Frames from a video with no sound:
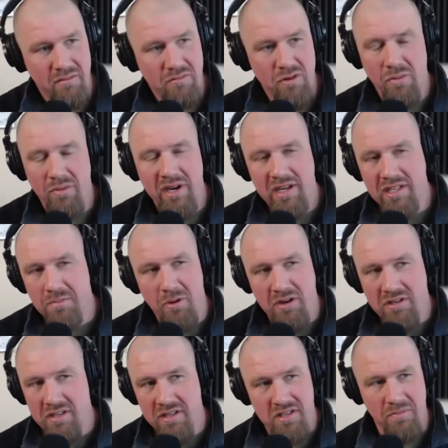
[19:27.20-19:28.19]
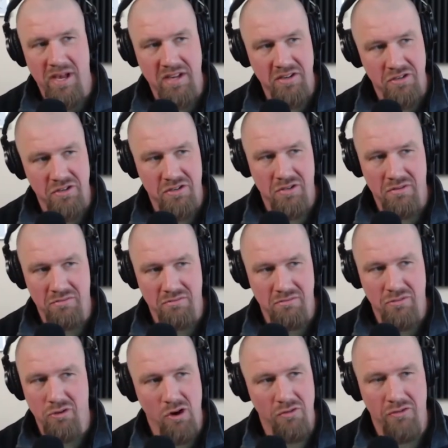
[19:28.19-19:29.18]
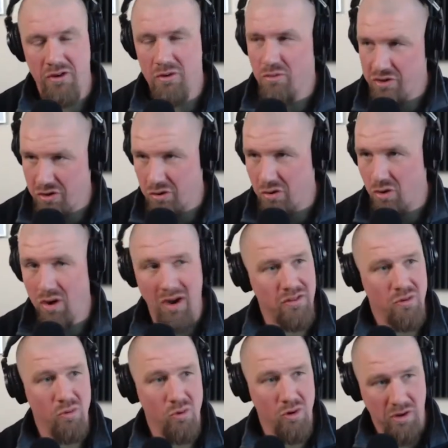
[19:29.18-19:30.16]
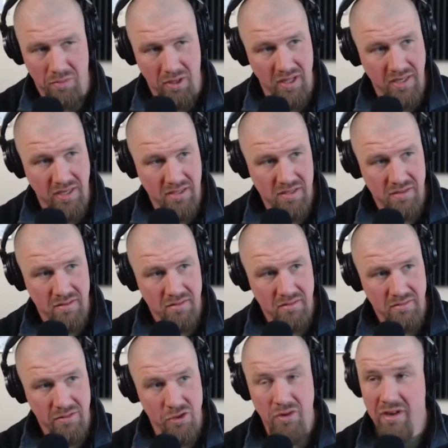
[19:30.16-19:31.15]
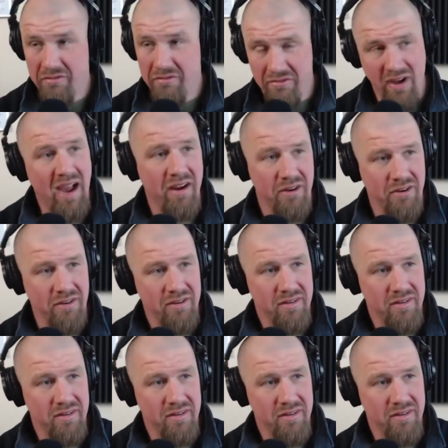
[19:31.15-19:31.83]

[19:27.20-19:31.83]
Nobody gets a participation trophy when you go out in the workplace. No. You get fired.